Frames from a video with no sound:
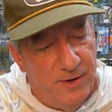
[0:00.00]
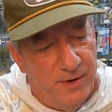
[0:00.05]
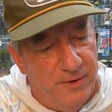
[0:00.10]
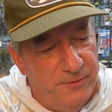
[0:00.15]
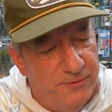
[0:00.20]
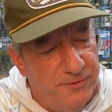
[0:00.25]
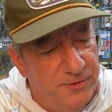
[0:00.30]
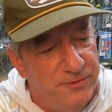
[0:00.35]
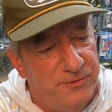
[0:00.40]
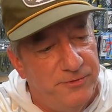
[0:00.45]

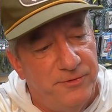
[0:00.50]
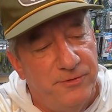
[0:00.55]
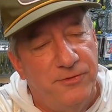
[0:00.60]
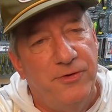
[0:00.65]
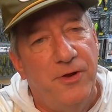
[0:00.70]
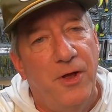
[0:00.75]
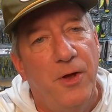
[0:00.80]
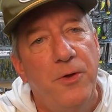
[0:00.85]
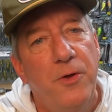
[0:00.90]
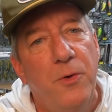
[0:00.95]
just to
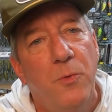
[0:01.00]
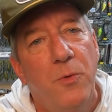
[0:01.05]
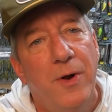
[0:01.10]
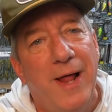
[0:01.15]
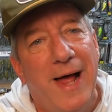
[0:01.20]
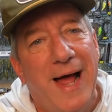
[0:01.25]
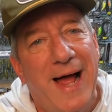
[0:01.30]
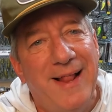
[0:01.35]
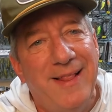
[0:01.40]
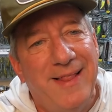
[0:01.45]
show you what
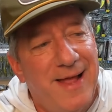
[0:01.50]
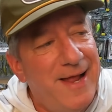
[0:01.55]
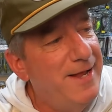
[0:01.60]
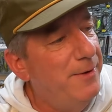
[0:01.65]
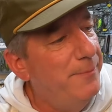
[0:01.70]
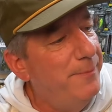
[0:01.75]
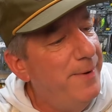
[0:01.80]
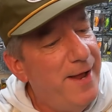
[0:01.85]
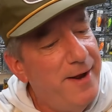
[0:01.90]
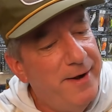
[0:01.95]
I like
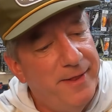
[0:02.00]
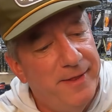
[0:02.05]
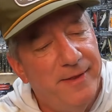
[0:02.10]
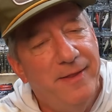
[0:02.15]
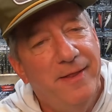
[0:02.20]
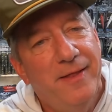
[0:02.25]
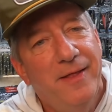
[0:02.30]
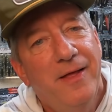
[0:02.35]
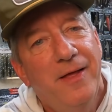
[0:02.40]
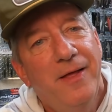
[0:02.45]
about it.
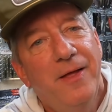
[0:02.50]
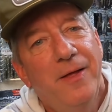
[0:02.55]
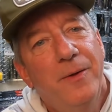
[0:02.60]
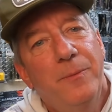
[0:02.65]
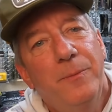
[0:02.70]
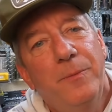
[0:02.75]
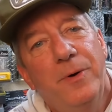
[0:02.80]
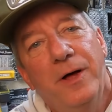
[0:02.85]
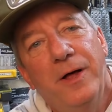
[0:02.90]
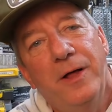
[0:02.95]

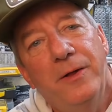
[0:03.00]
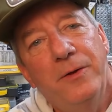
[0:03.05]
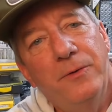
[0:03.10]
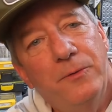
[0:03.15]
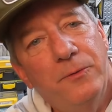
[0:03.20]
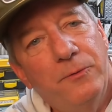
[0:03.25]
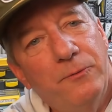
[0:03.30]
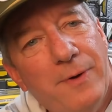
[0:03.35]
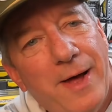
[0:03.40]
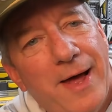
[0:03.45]
But
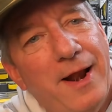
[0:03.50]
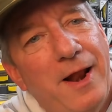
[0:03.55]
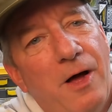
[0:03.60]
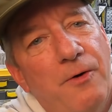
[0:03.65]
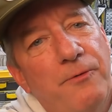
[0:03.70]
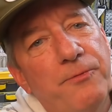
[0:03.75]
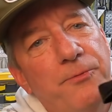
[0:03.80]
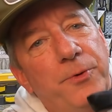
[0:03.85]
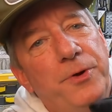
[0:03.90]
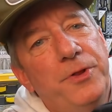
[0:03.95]
right
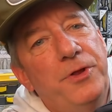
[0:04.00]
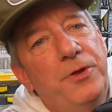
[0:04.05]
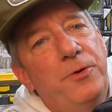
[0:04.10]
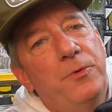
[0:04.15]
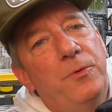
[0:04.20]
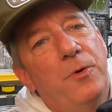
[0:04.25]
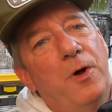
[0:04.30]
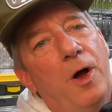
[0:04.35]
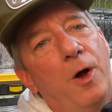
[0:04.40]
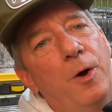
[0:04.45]
off when
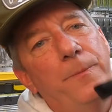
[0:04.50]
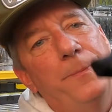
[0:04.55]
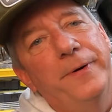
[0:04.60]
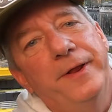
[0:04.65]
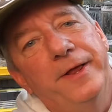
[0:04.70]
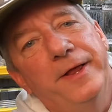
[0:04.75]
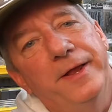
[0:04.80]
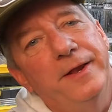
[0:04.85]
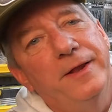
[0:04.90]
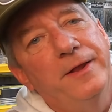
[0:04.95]
you open
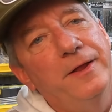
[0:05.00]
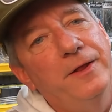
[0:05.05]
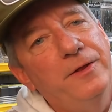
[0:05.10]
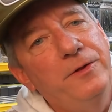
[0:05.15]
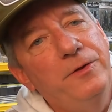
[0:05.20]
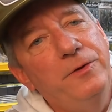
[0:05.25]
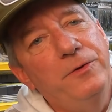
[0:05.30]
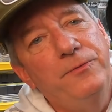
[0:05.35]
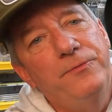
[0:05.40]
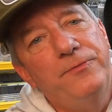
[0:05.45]
it,
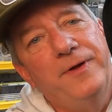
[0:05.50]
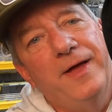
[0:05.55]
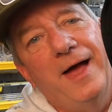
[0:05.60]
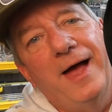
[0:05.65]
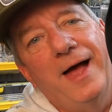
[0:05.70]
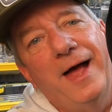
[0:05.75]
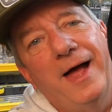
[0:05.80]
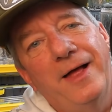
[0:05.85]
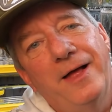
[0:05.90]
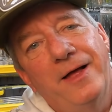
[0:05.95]
you've
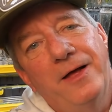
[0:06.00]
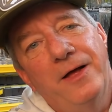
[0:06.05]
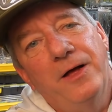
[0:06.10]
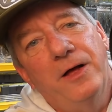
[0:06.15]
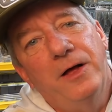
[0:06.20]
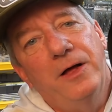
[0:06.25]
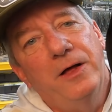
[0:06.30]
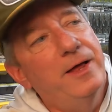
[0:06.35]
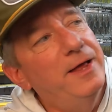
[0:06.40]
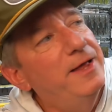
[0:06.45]
got
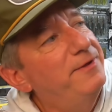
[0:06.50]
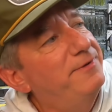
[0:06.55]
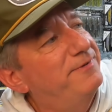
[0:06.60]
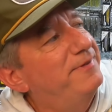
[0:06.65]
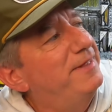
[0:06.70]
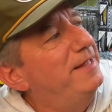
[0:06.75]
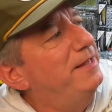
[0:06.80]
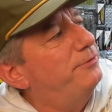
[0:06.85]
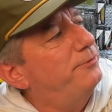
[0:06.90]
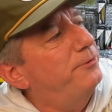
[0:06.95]
a
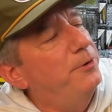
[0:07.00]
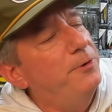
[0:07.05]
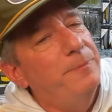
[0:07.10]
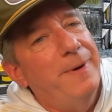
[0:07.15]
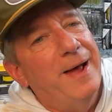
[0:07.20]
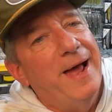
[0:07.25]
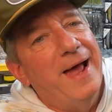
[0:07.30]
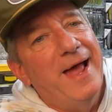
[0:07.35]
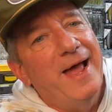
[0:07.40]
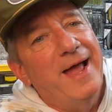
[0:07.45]
see-through
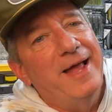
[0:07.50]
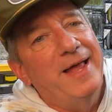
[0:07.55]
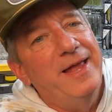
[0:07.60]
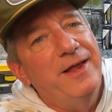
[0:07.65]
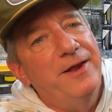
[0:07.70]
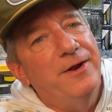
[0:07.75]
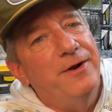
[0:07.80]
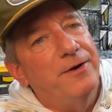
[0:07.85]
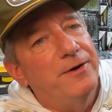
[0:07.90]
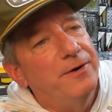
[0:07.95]
bag
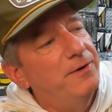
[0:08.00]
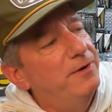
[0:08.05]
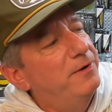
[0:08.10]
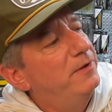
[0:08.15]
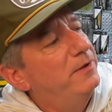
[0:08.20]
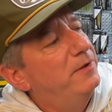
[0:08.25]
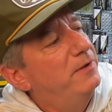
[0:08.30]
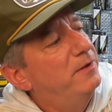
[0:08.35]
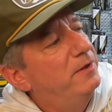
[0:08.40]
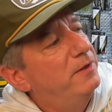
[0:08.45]
here
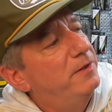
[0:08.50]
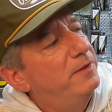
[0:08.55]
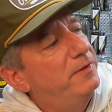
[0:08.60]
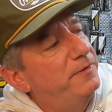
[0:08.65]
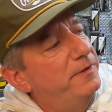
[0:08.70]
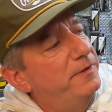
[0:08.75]
that